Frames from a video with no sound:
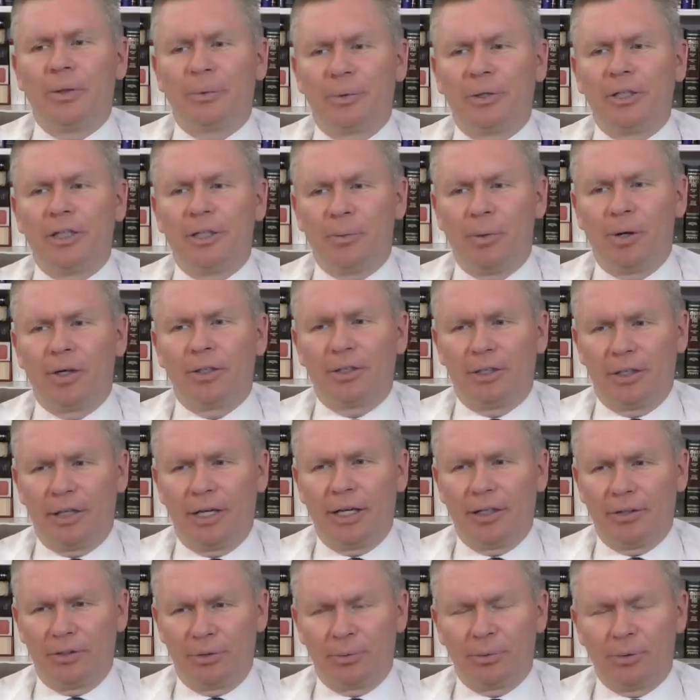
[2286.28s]
really want to
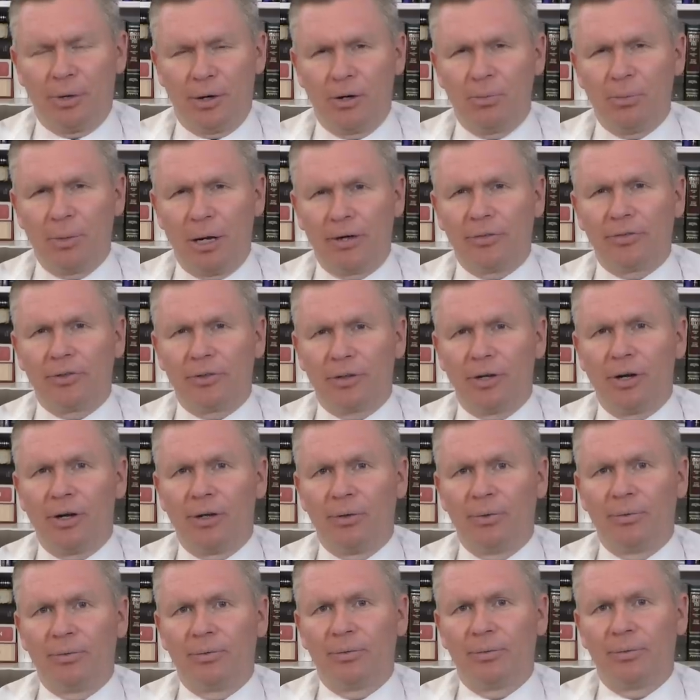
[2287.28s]
get to Rome after
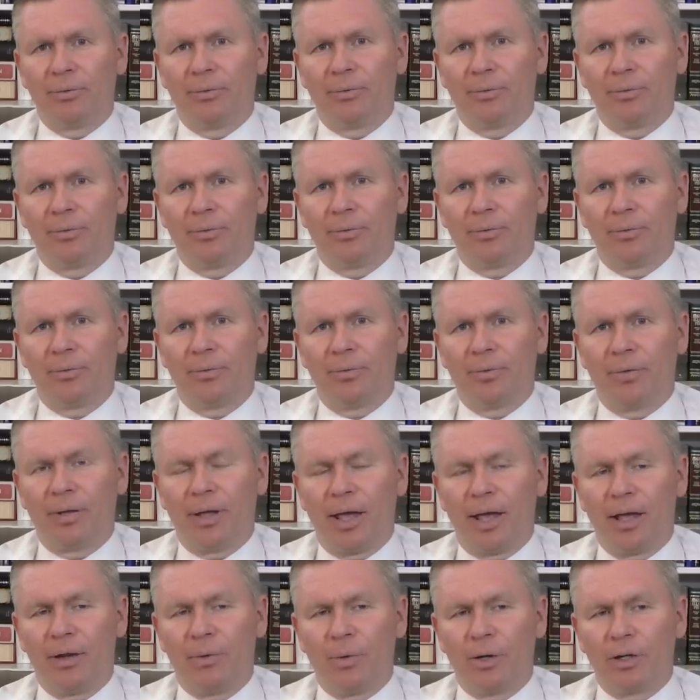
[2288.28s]
all.
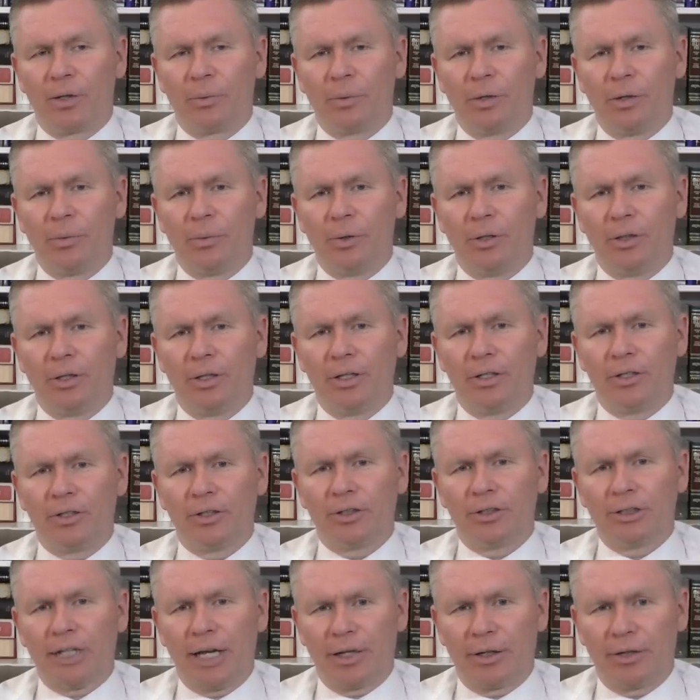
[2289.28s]
And what are we willing
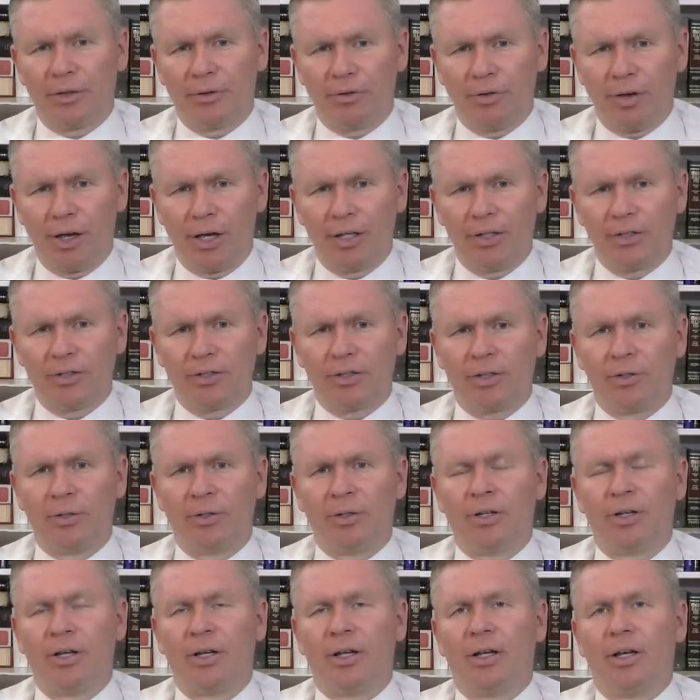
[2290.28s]
to sacrifice
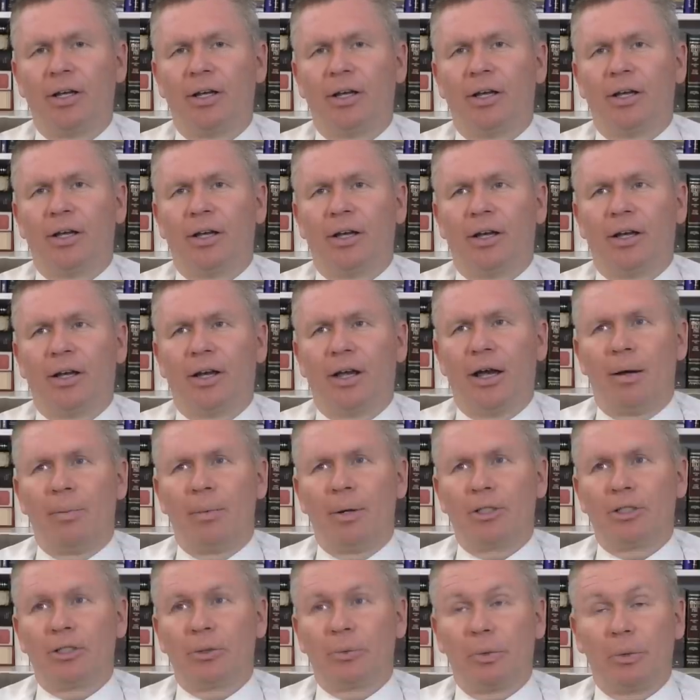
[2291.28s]
and how
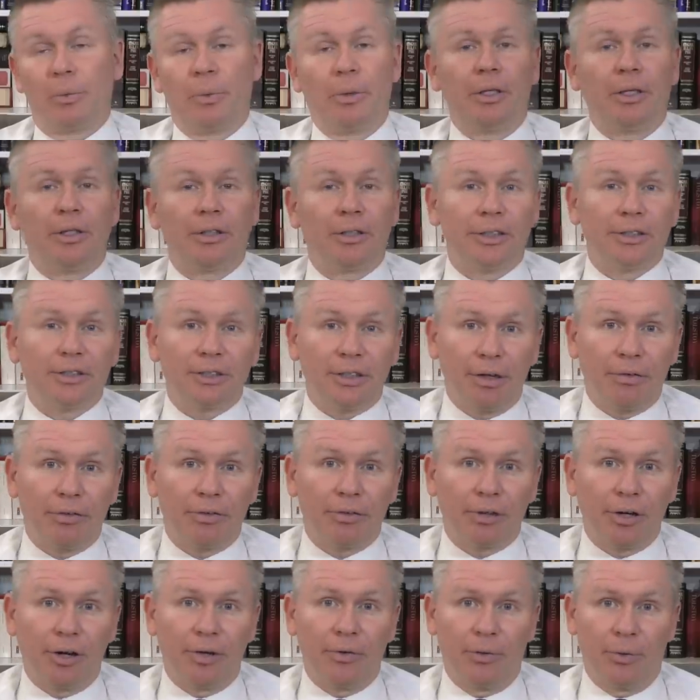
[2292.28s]
much are we willing to
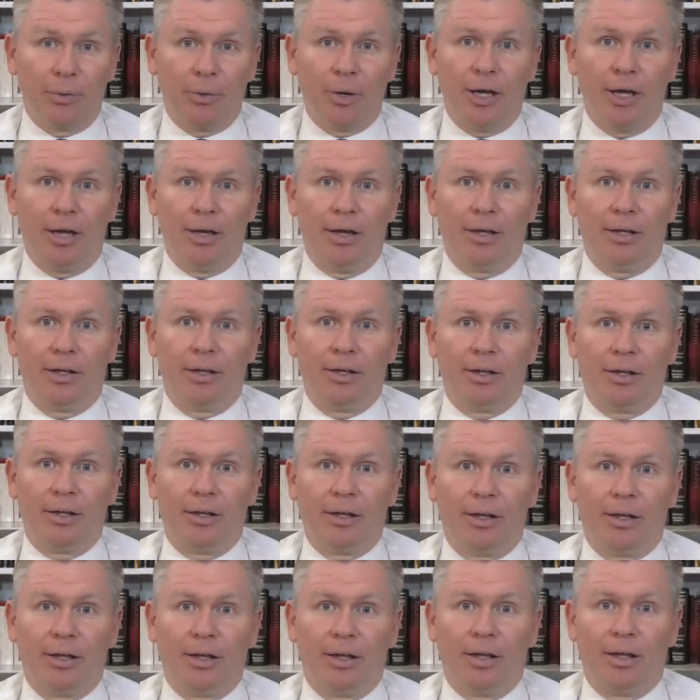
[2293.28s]
suffer on the way?
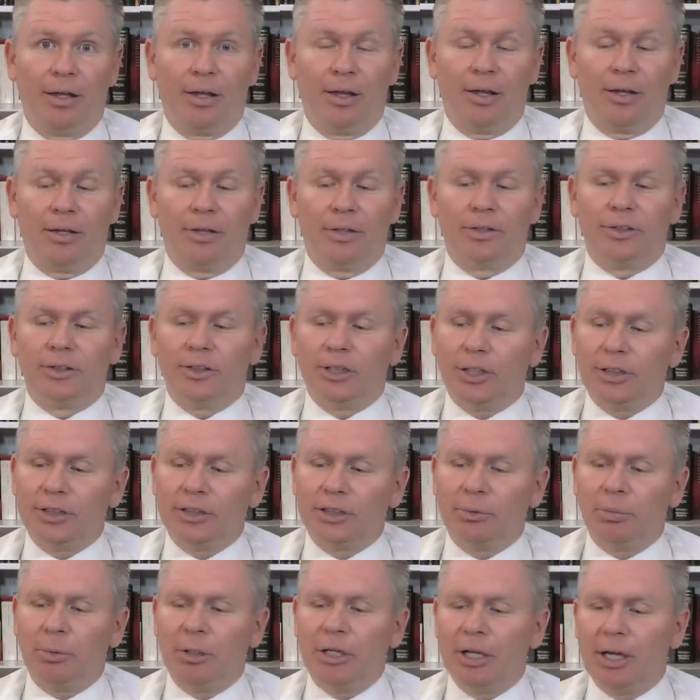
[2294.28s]

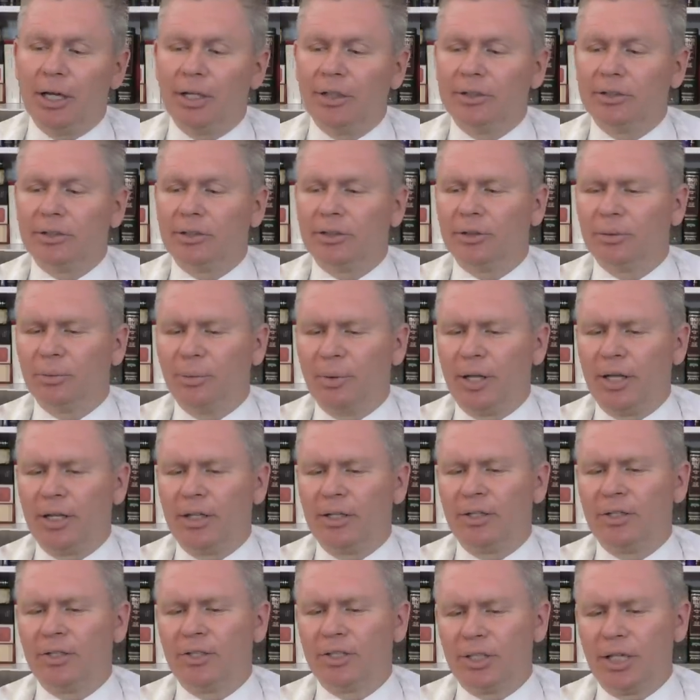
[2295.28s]
Just because the
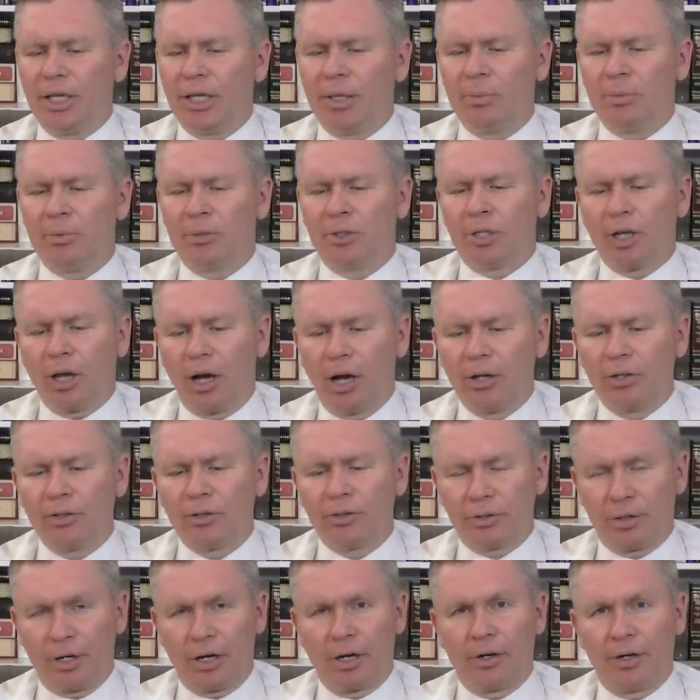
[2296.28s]
wind seems
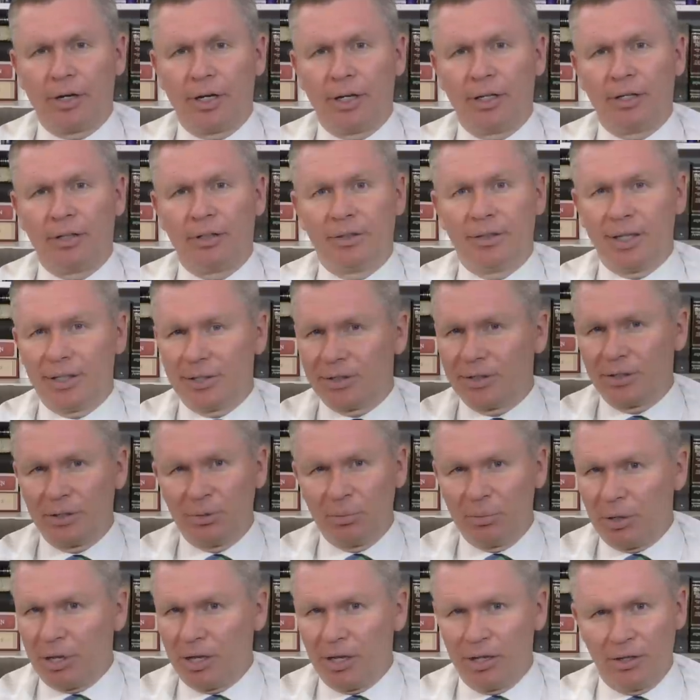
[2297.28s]
contrary
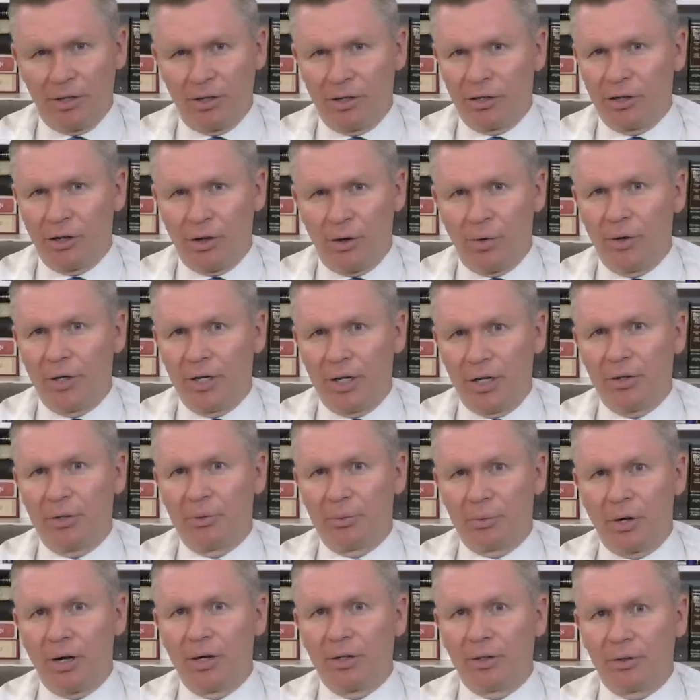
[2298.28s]
doesn't mean you're going in the
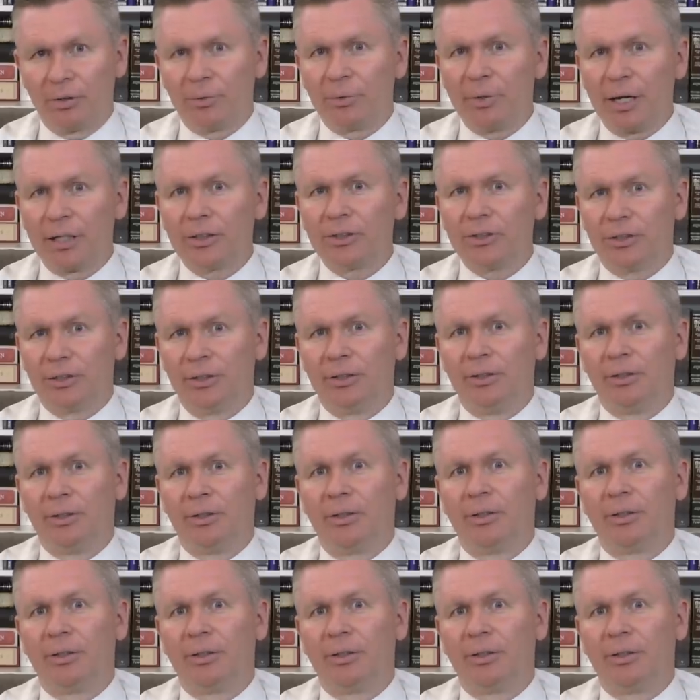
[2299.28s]
wrong direction.